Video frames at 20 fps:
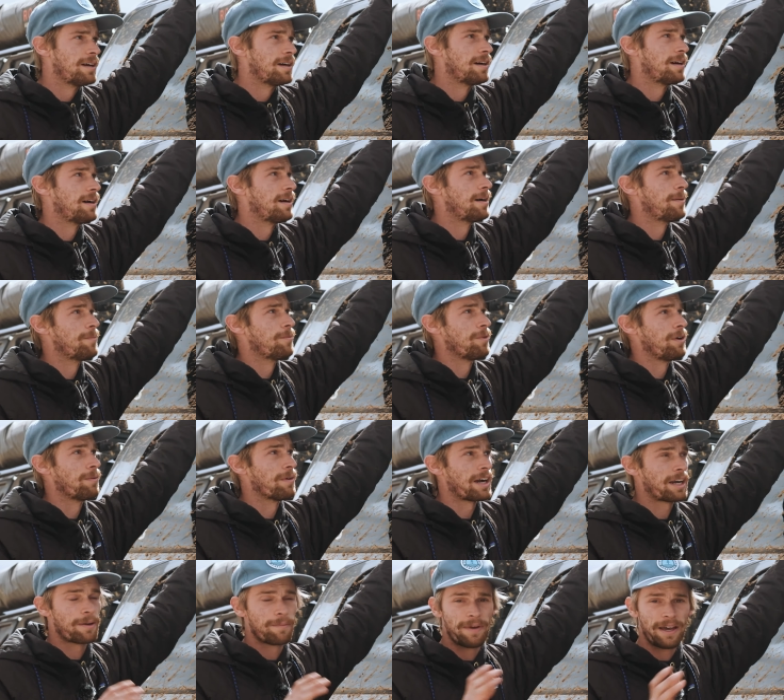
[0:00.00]
Um, we
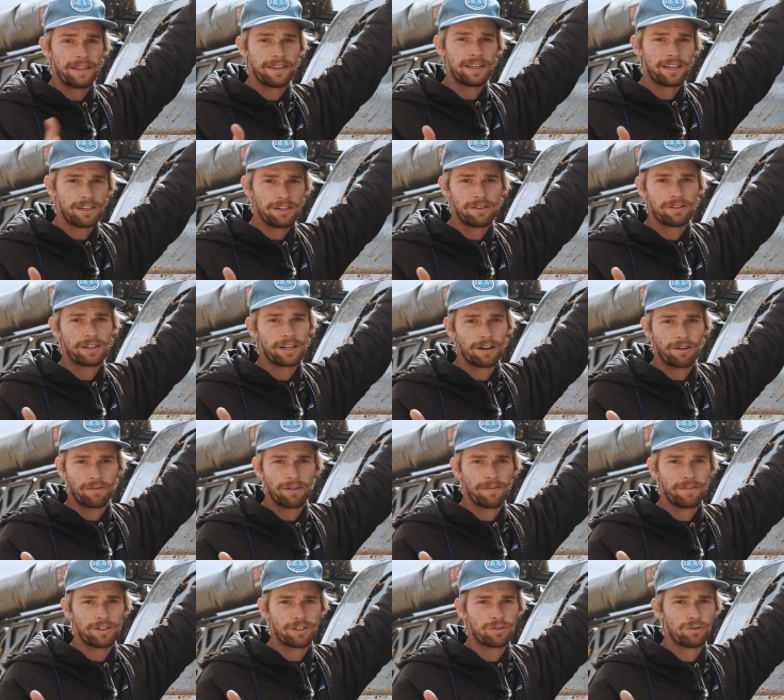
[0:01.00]
recommend that you get a
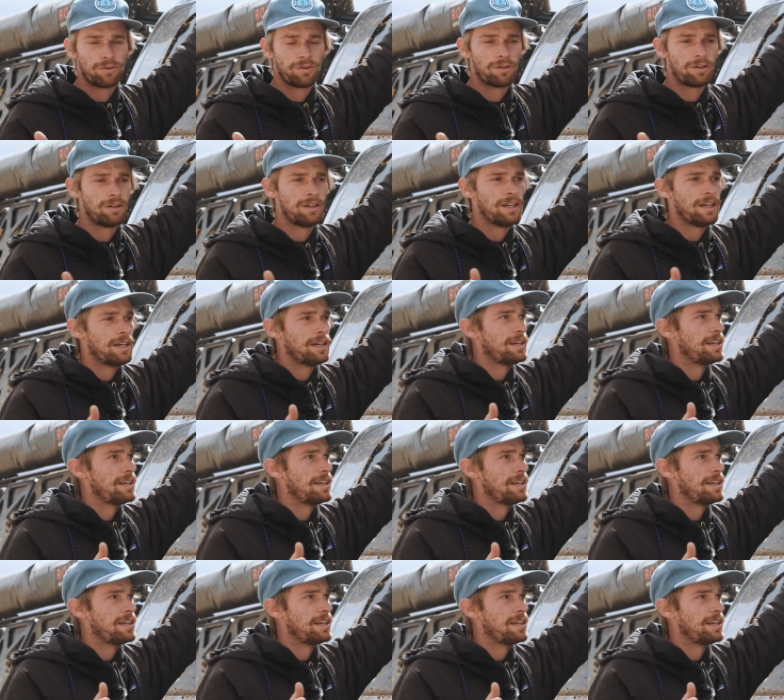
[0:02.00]
rivet tool